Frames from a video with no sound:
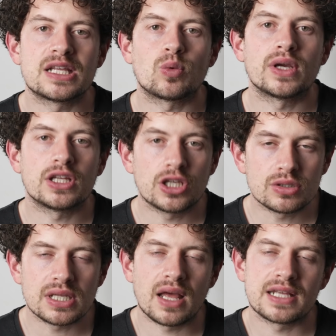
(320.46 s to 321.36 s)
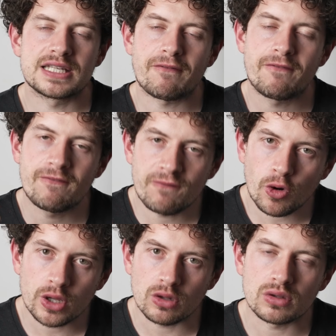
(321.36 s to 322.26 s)
that we're utilizing
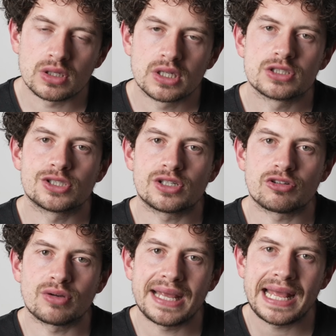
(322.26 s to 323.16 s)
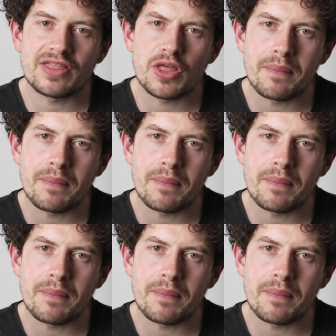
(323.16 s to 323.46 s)
foil to create the